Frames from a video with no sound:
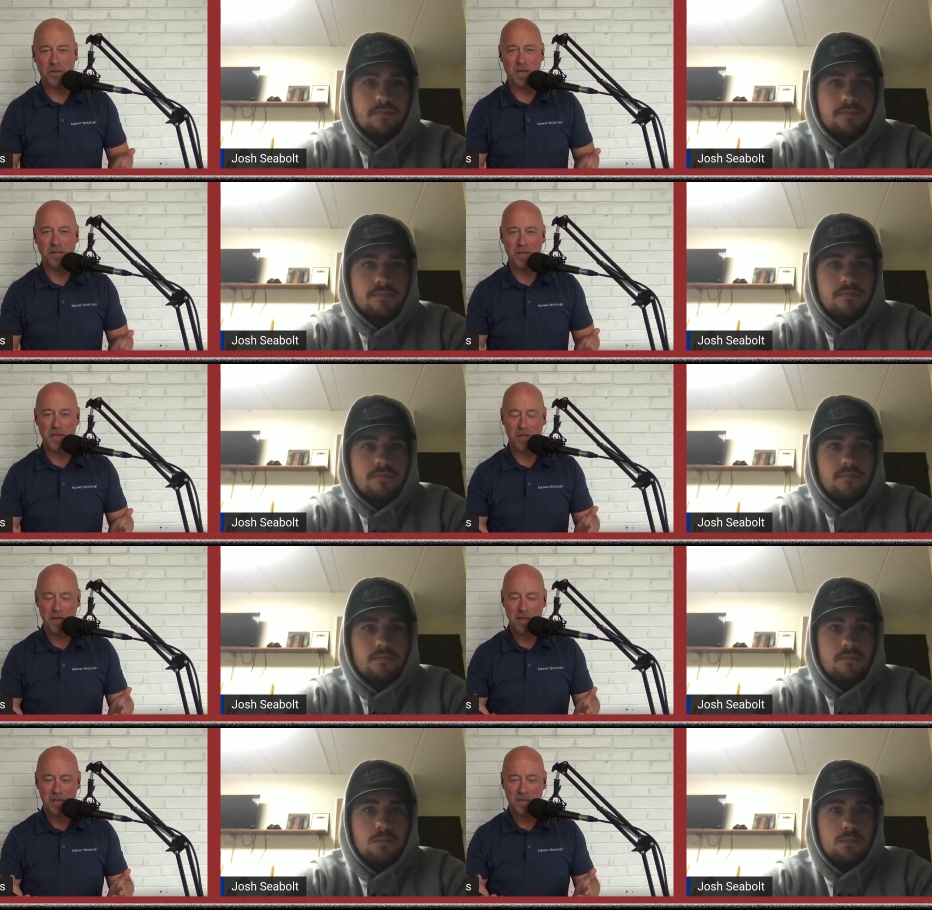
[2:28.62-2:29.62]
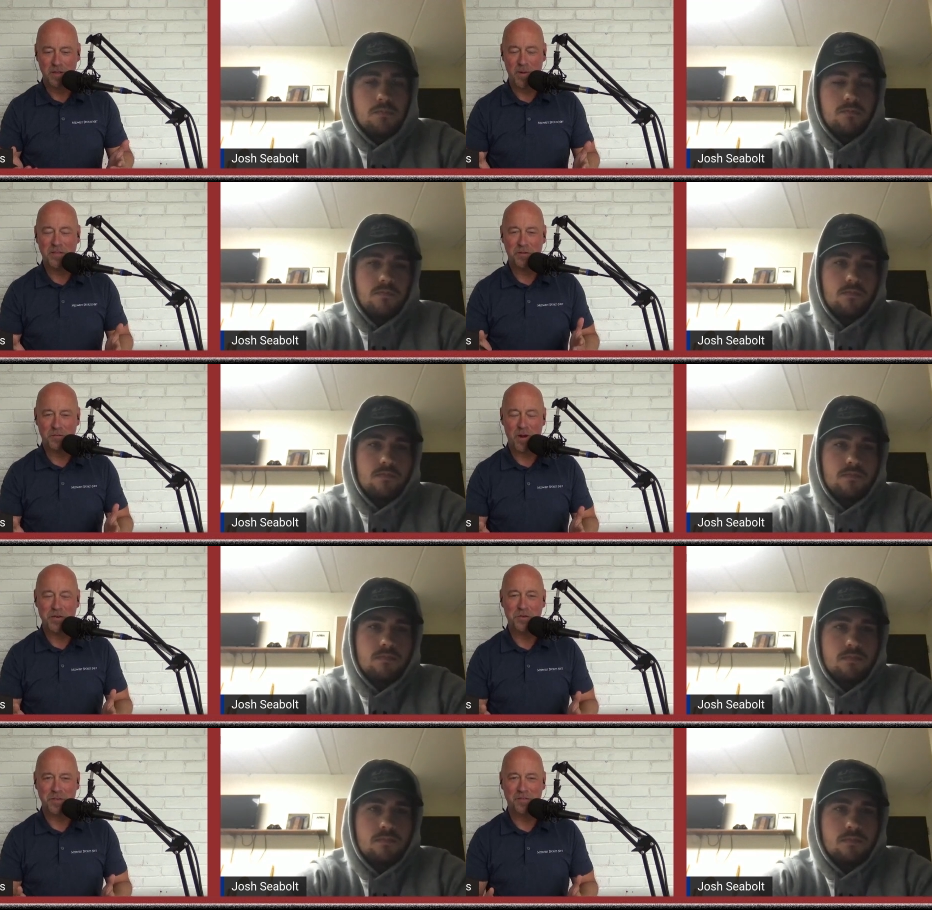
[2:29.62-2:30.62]
Speaker 1: the the the Bethel
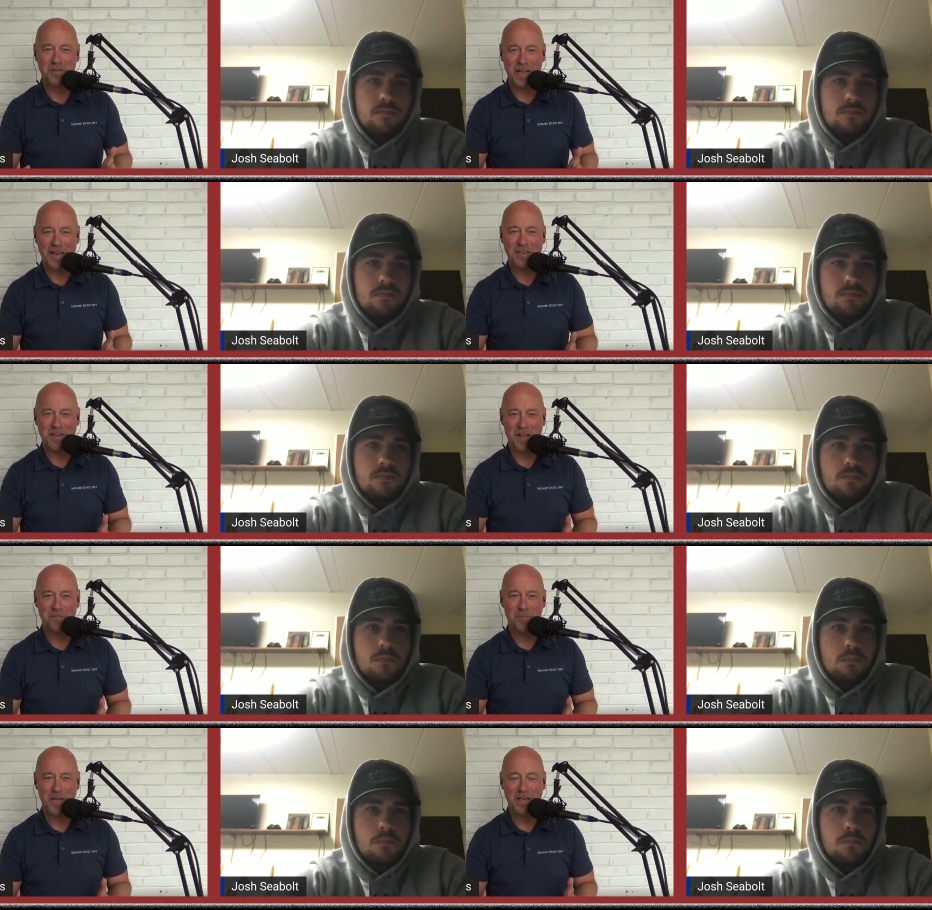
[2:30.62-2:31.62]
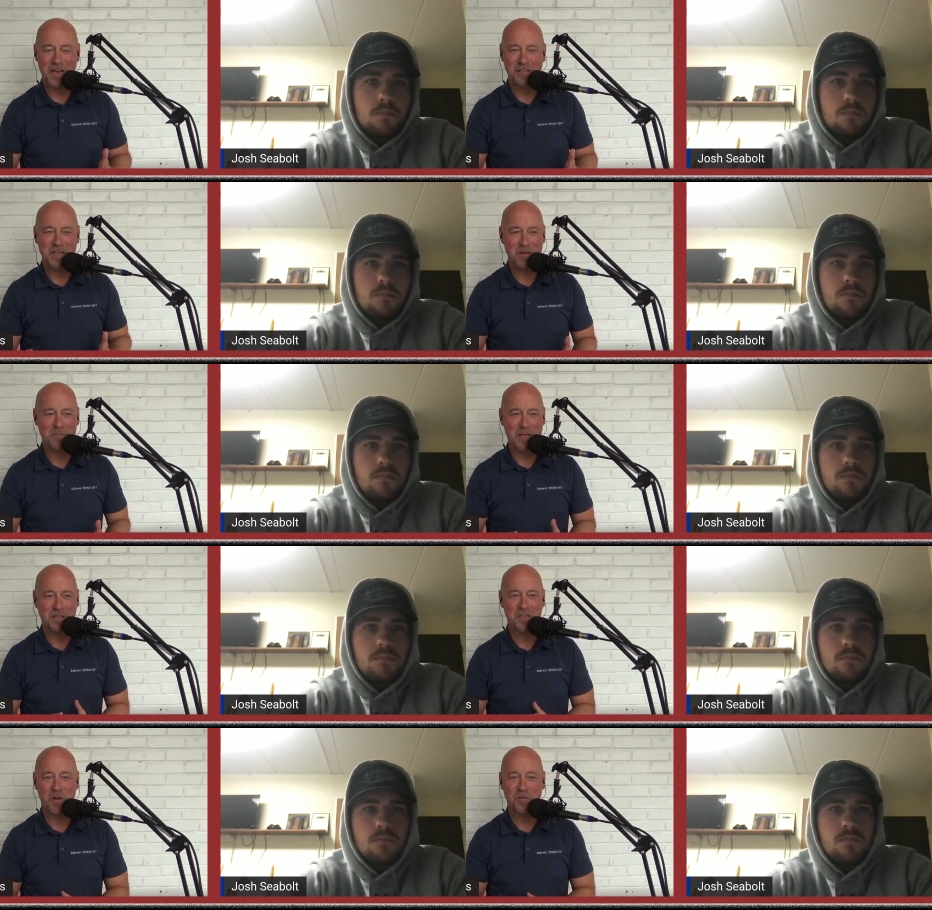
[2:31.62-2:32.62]
Threshers of late have been a team that
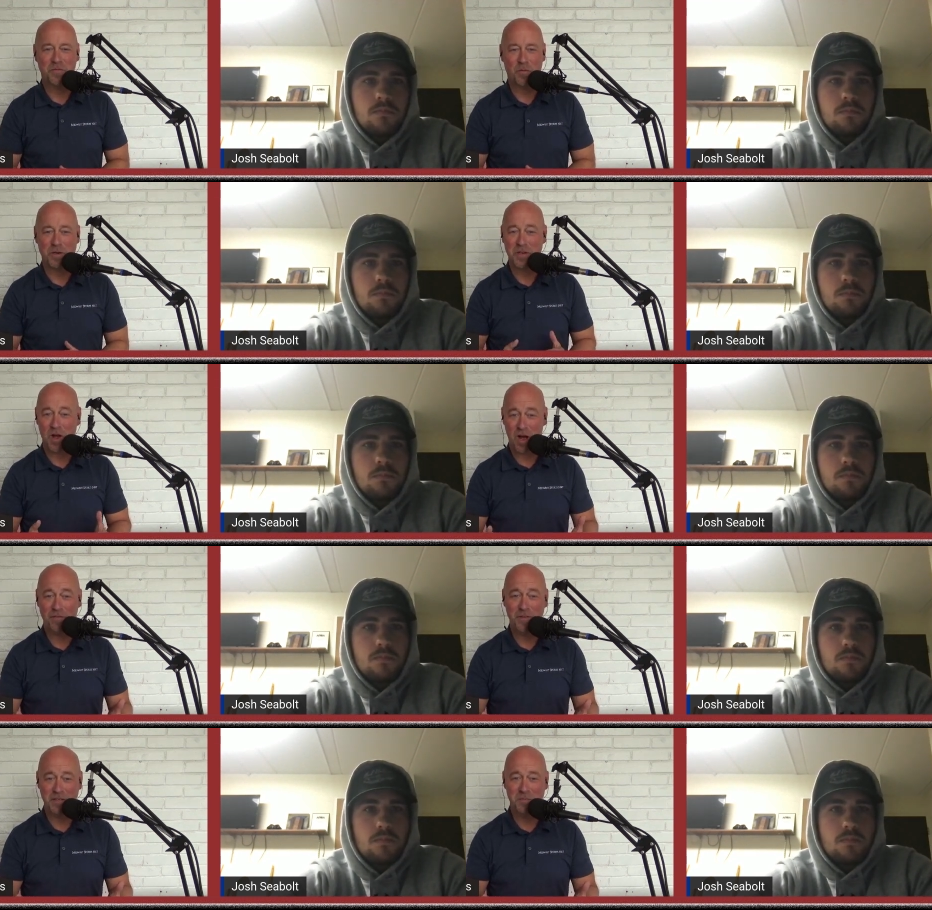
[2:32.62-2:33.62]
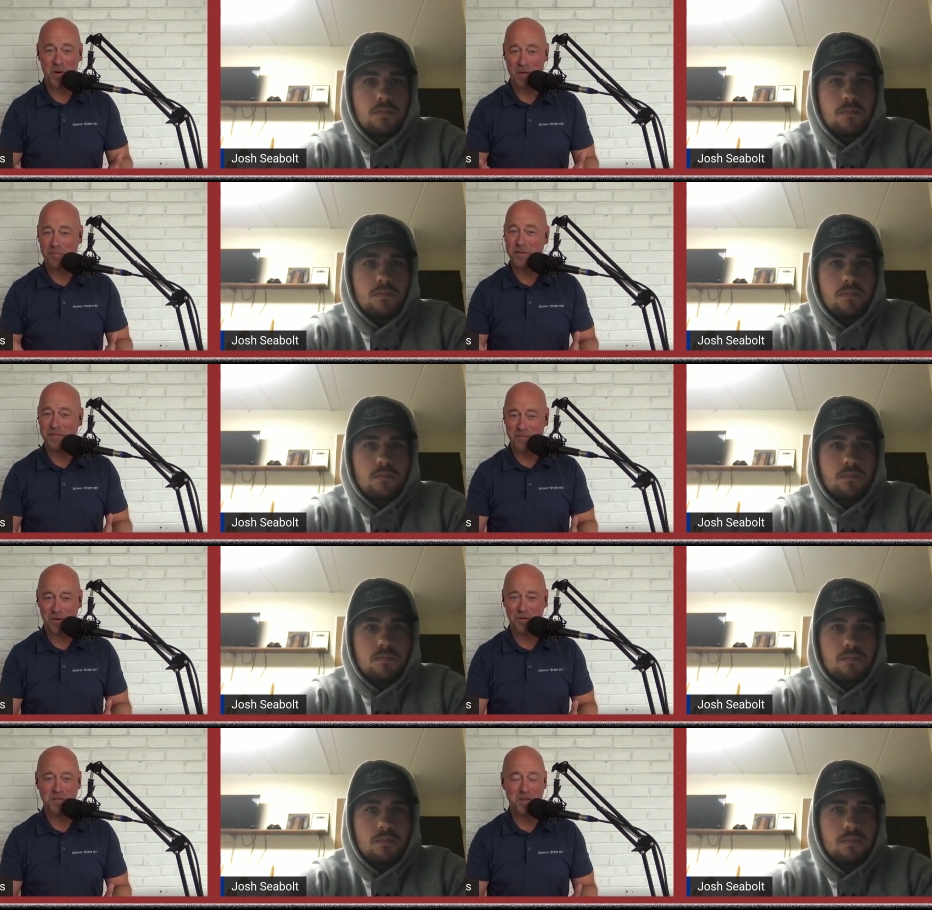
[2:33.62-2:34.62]
is known for its offense, probably
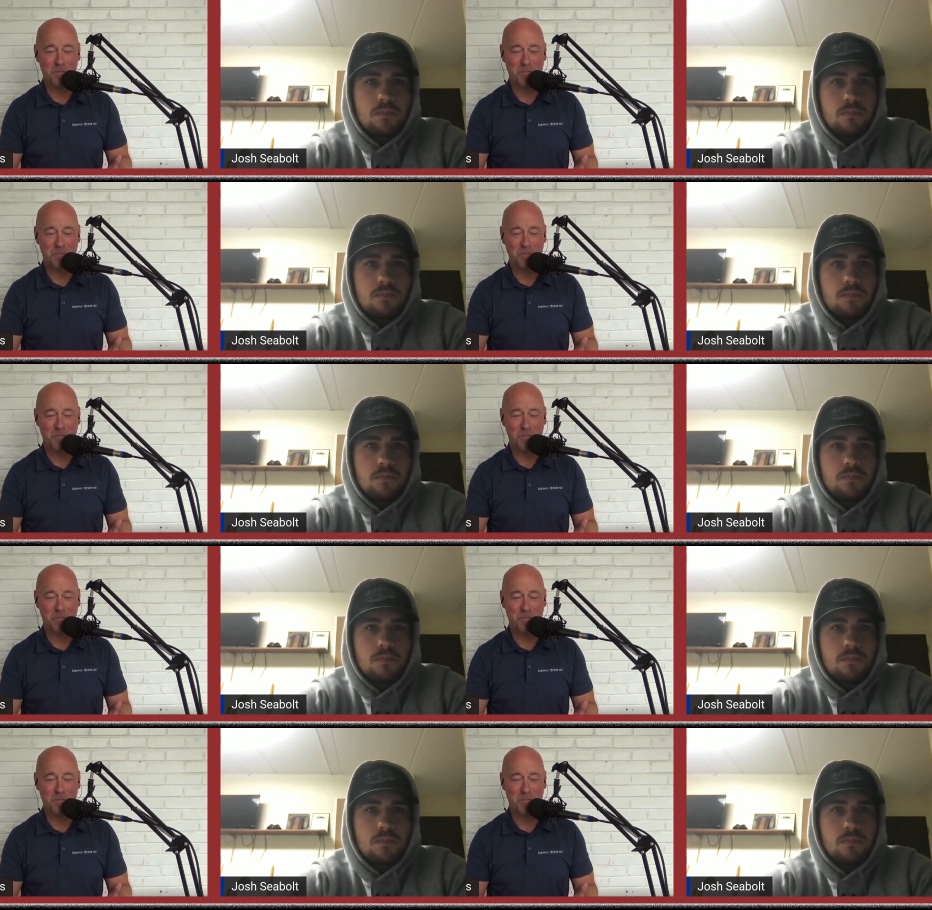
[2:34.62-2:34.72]
first to